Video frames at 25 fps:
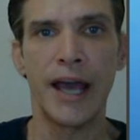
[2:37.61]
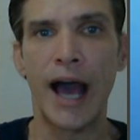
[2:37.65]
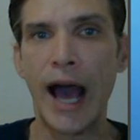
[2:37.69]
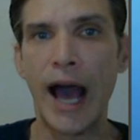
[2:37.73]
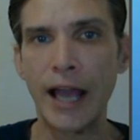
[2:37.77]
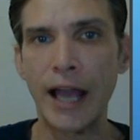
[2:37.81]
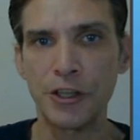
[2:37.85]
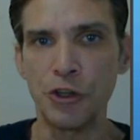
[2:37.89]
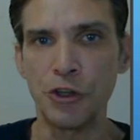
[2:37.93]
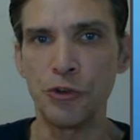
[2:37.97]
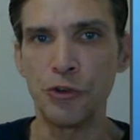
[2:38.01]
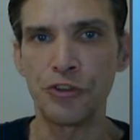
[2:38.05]

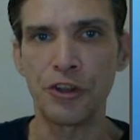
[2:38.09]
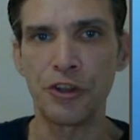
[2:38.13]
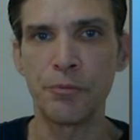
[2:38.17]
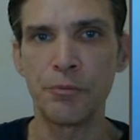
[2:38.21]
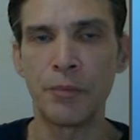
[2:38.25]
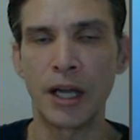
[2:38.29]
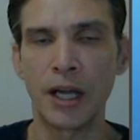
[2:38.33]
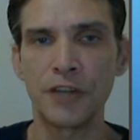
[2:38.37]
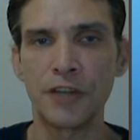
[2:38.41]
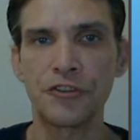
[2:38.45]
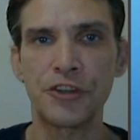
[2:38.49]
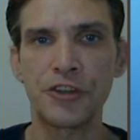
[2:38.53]
I use it
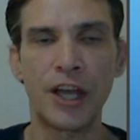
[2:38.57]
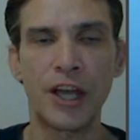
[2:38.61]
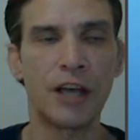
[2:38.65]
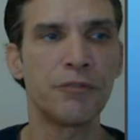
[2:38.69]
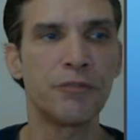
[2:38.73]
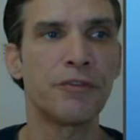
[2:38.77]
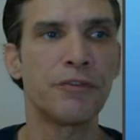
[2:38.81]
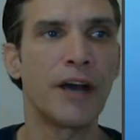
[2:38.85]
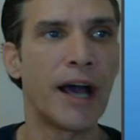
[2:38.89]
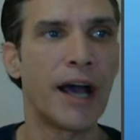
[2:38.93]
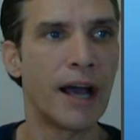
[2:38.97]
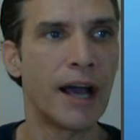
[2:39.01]

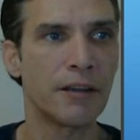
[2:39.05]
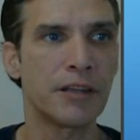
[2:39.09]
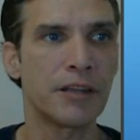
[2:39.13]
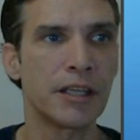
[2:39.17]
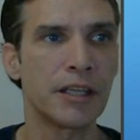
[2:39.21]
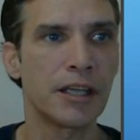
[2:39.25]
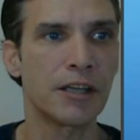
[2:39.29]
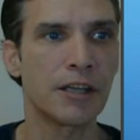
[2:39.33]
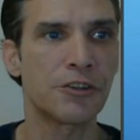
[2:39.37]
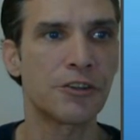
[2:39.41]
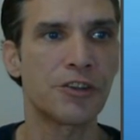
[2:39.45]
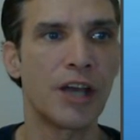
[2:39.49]
myself. I
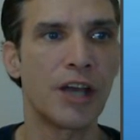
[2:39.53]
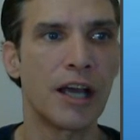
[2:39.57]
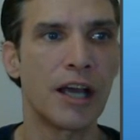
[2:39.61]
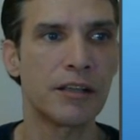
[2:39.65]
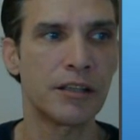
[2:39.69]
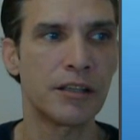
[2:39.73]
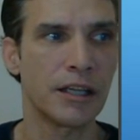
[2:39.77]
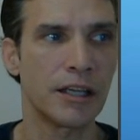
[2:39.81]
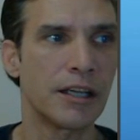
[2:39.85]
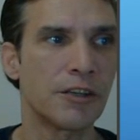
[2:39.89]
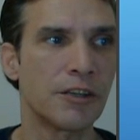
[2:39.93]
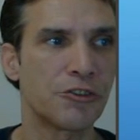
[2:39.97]
think it's I
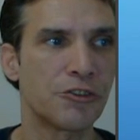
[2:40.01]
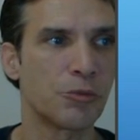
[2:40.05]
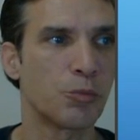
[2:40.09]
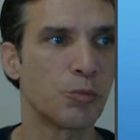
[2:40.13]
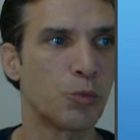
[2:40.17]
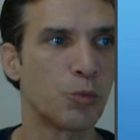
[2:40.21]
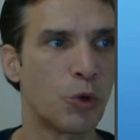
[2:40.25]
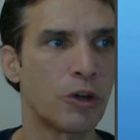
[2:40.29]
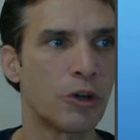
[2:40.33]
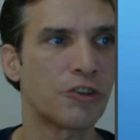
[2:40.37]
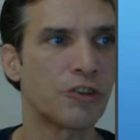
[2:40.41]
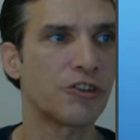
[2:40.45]
think it
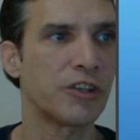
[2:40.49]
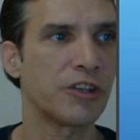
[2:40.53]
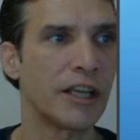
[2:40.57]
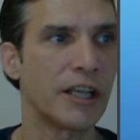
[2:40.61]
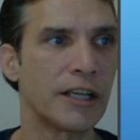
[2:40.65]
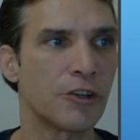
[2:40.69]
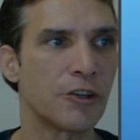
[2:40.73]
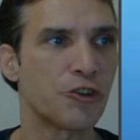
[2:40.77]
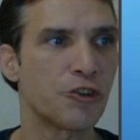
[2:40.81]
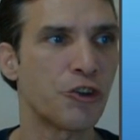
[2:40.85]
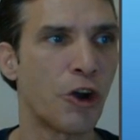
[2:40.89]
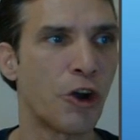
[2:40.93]
works
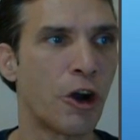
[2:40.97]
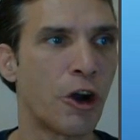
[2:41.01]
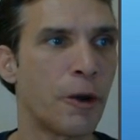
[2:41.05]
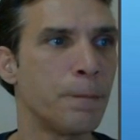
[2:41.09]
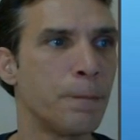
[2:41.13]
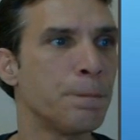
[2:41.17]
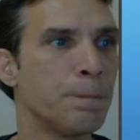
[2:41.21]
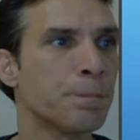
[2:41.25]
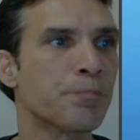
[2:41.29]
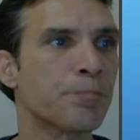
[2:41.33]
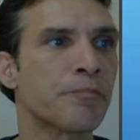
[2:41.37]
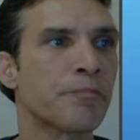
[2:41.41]
like a
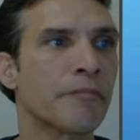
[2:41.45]
charm.